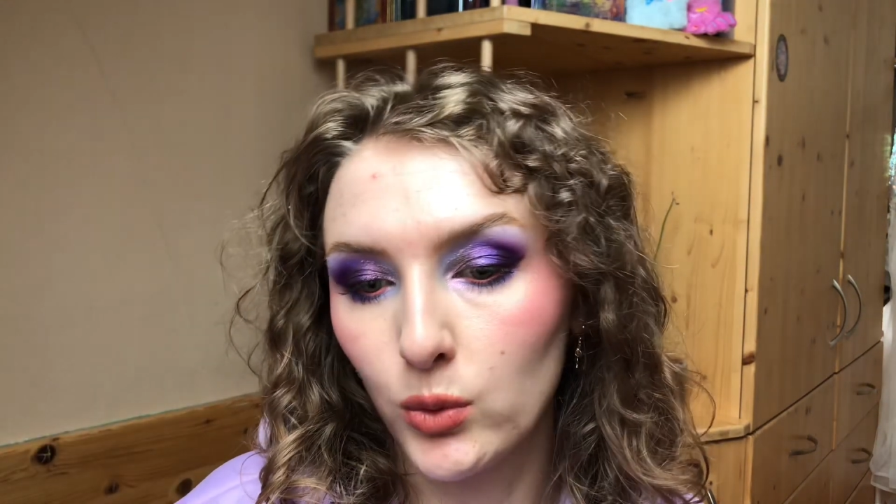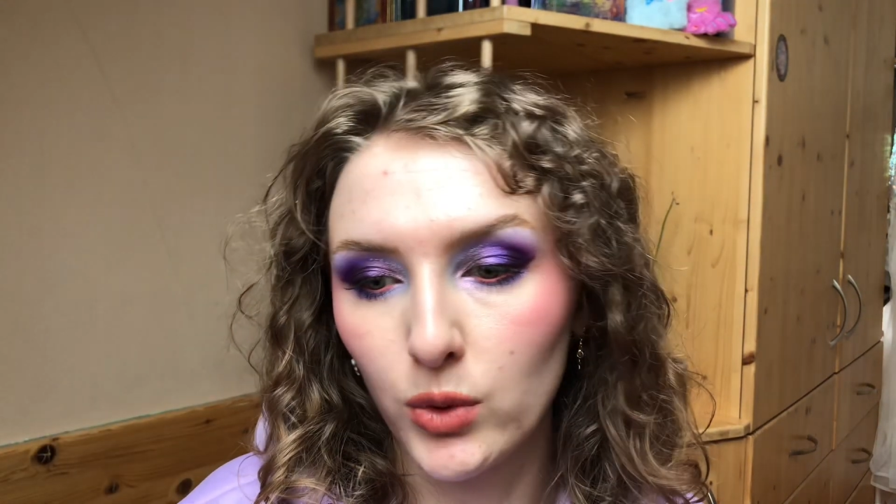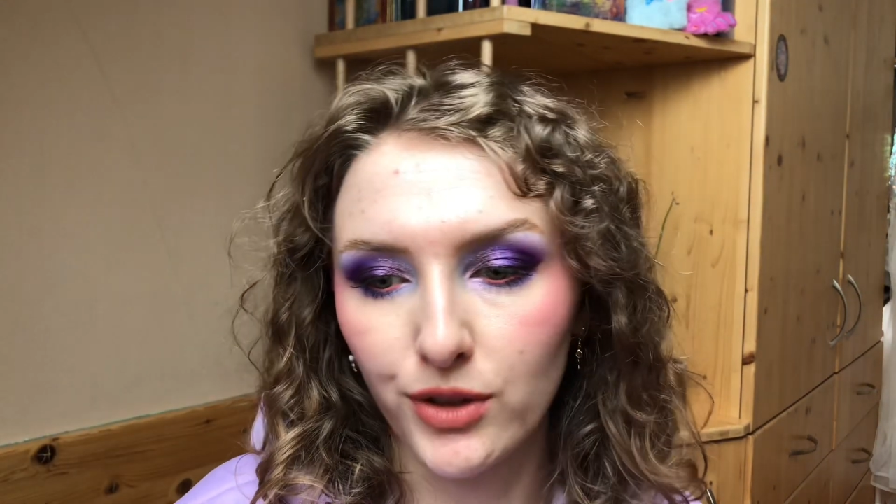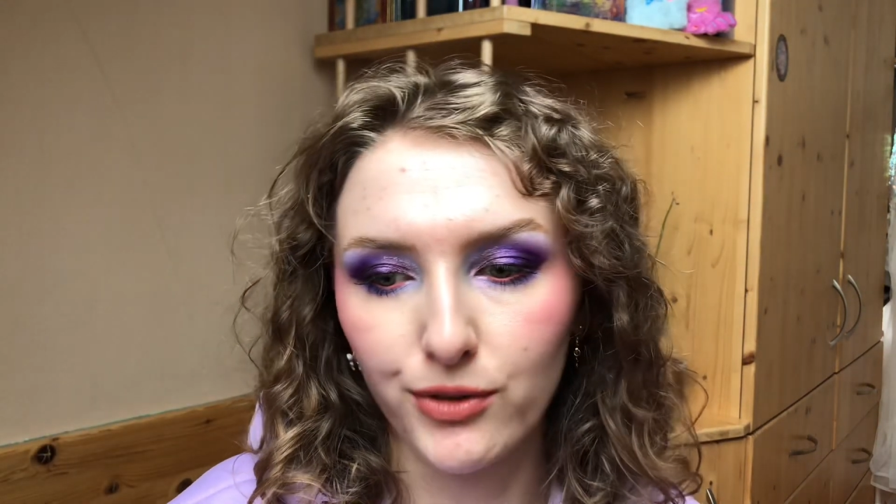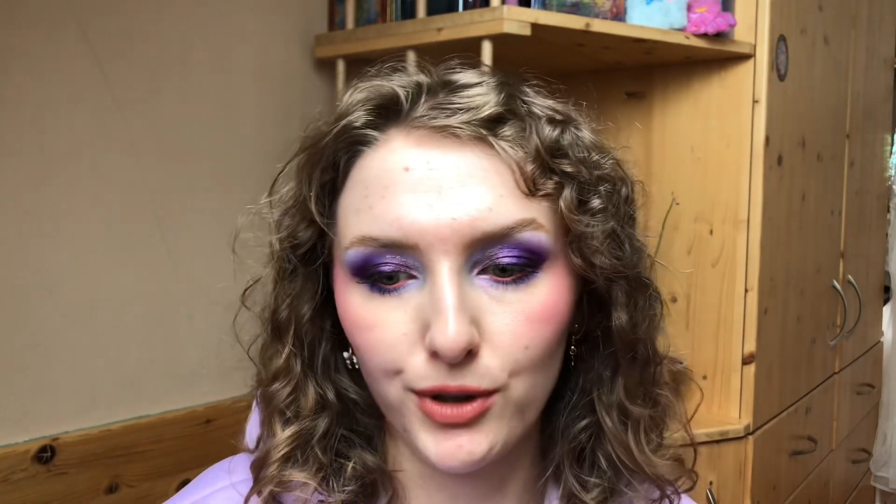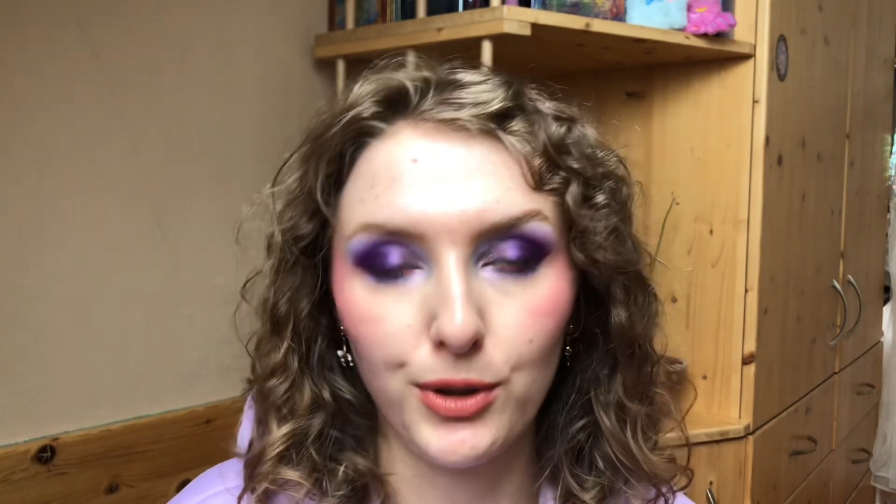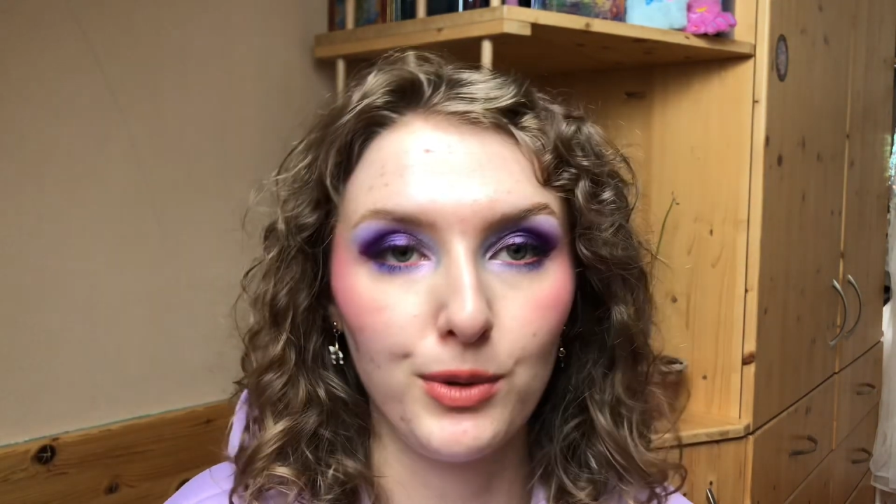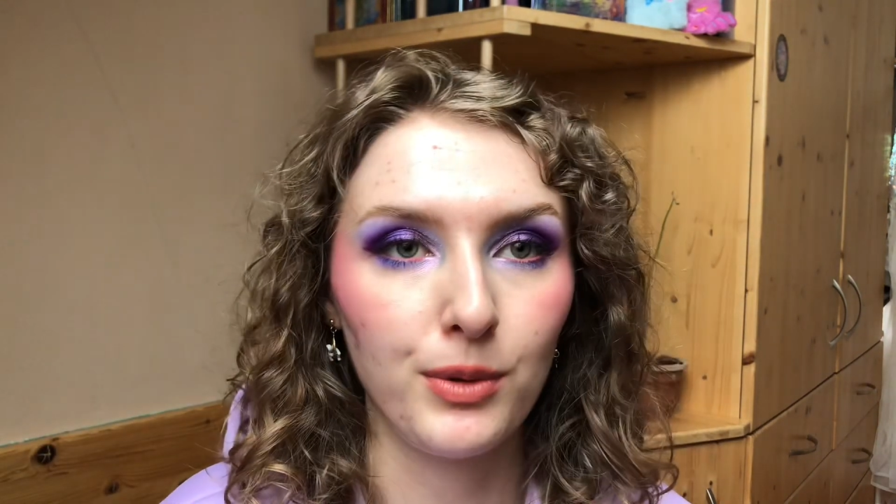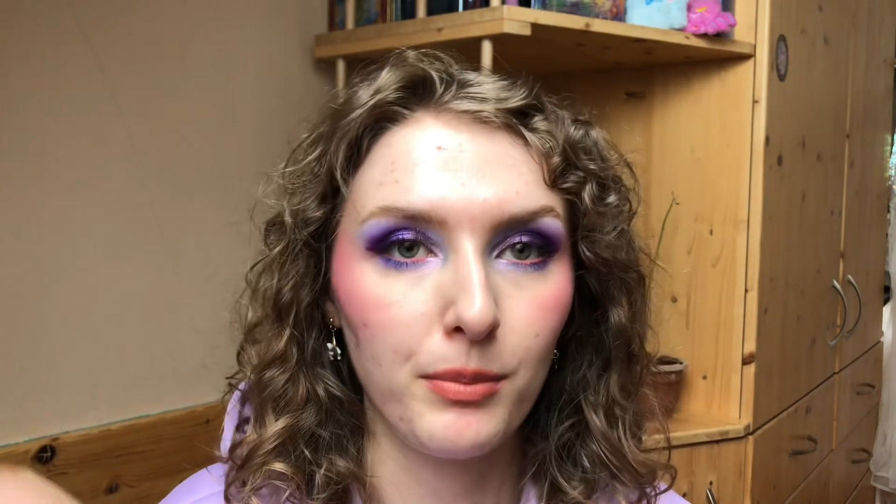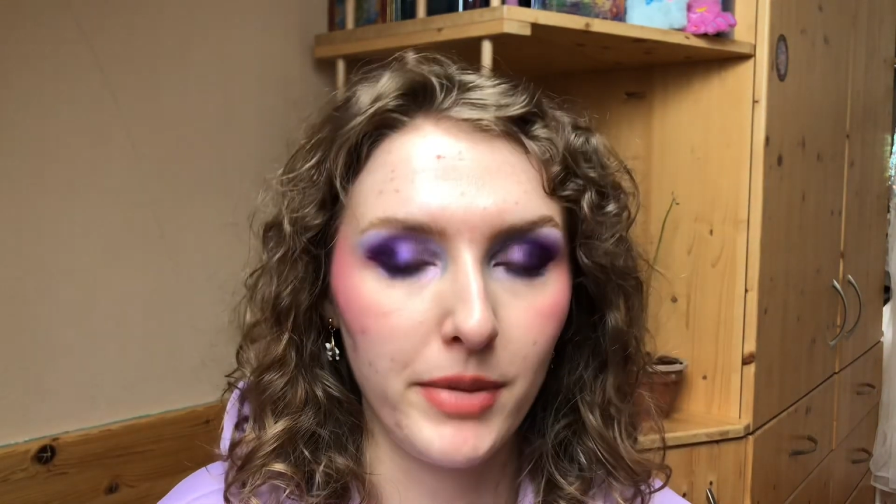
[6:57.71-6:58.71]
work for
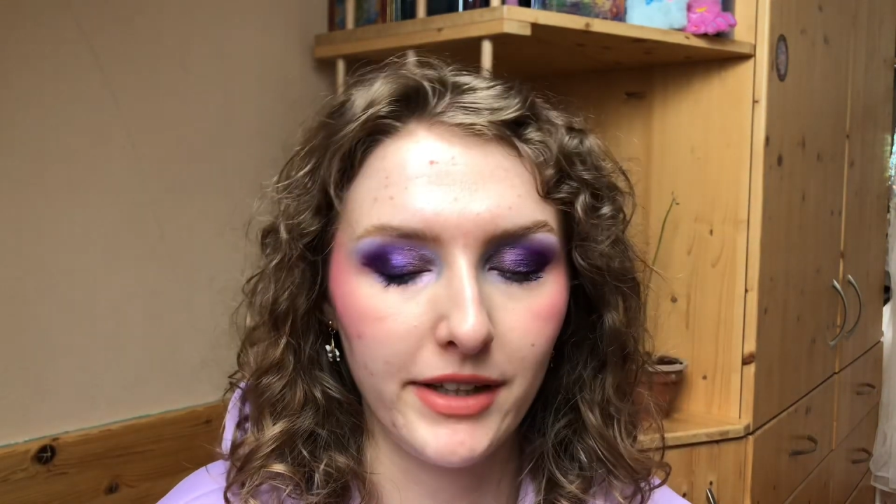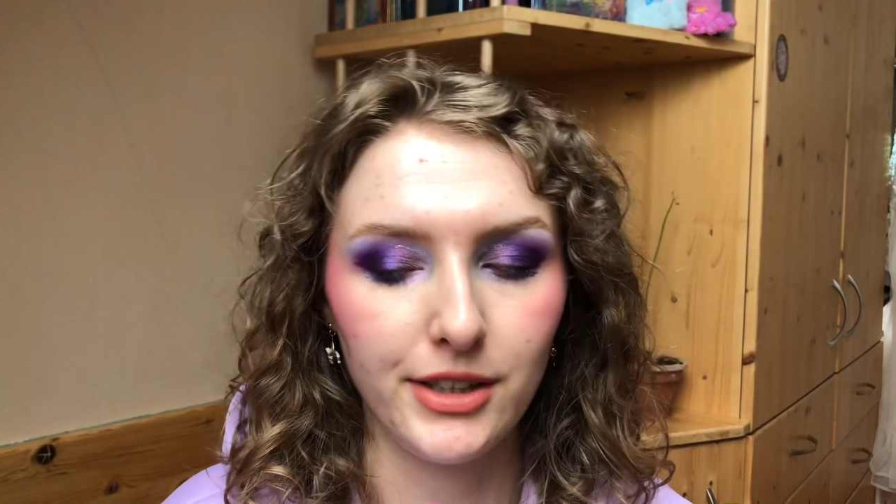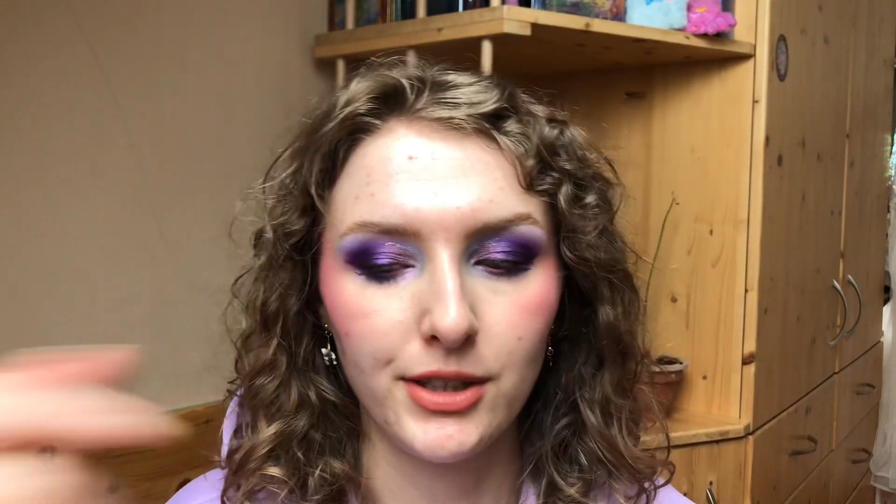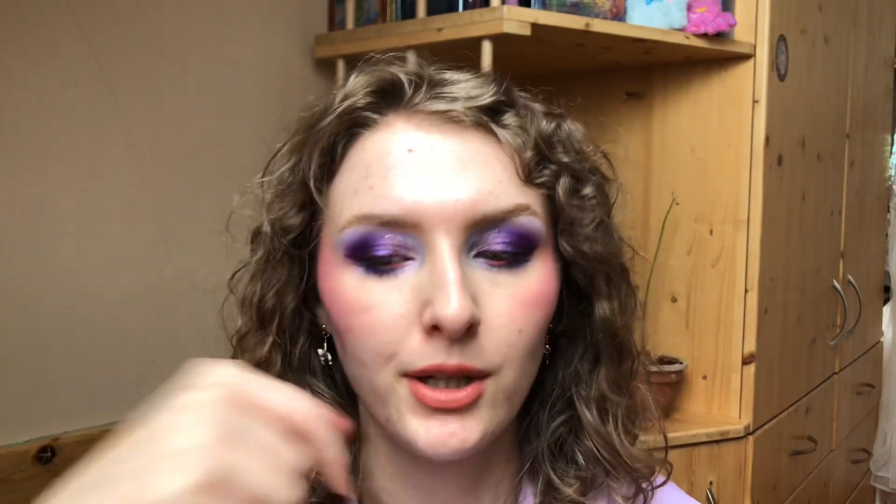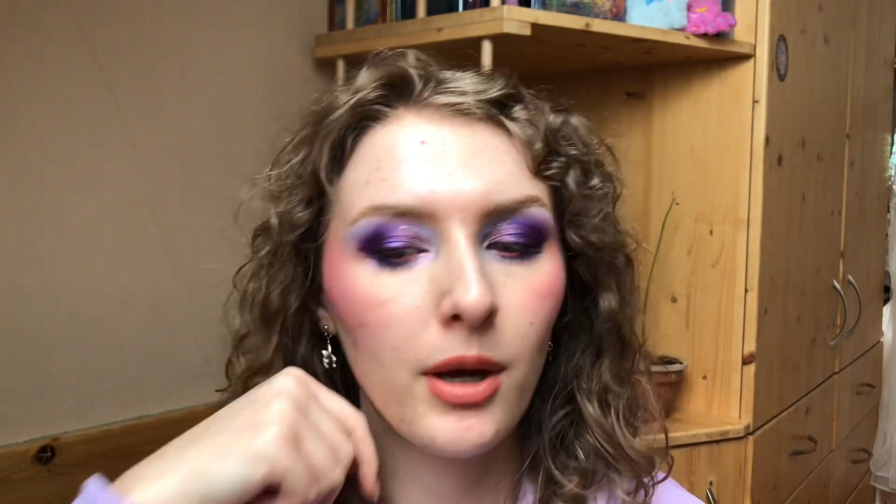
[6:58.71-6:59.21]
you better.